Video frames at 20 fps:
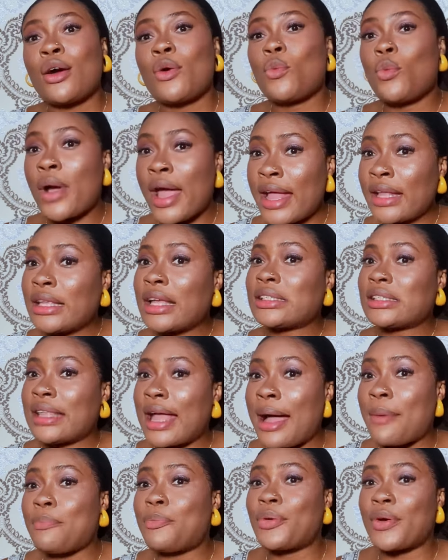When they
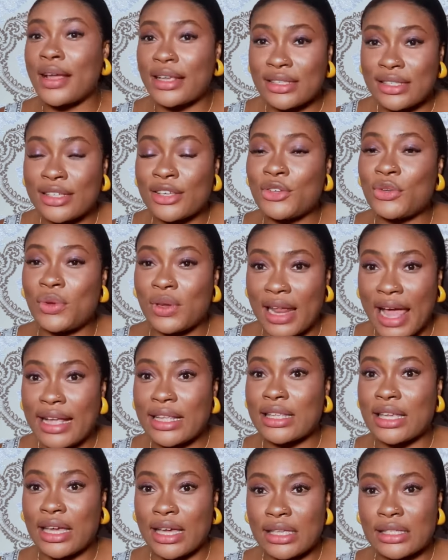start praising you
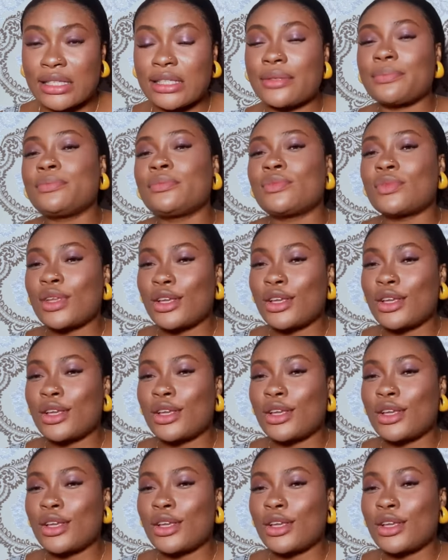like this,